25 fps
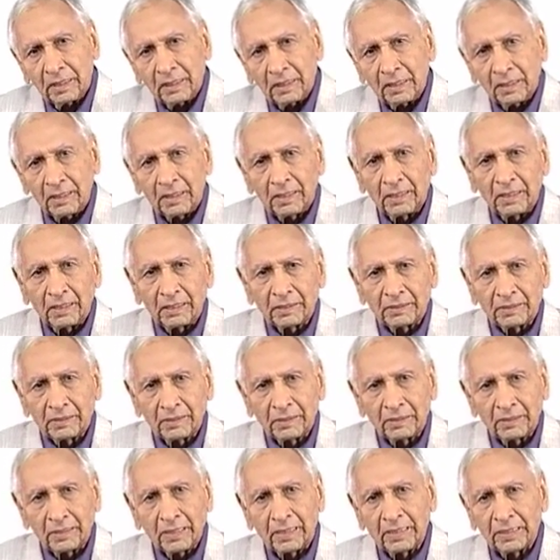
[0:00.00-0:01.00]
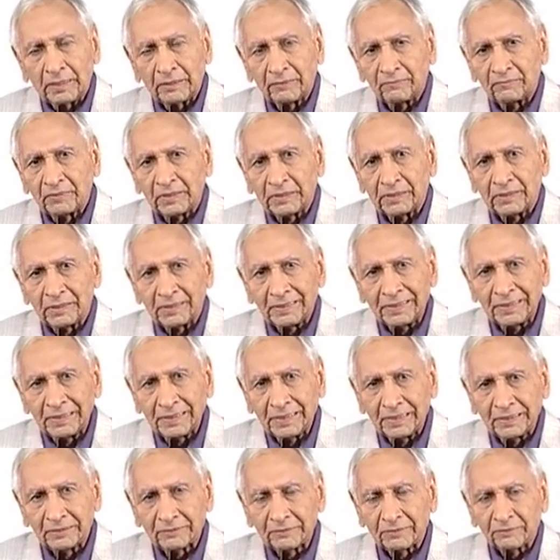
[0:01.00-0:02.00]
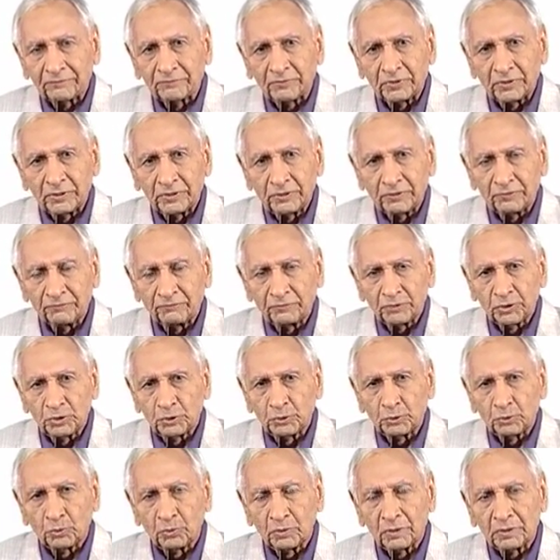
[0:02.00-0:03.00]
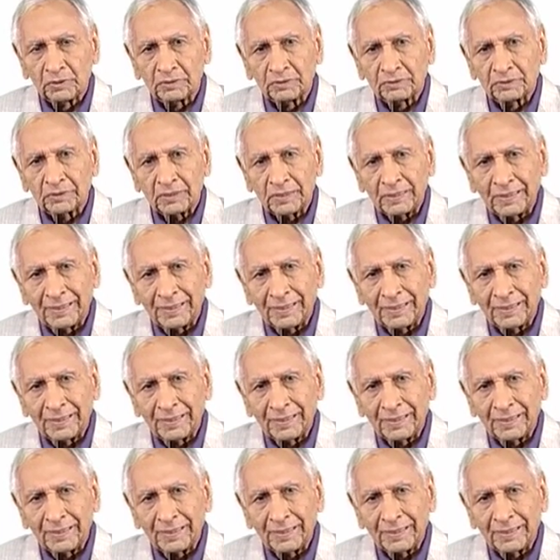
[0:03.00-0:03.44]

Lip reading: are in line with the needs of the individuals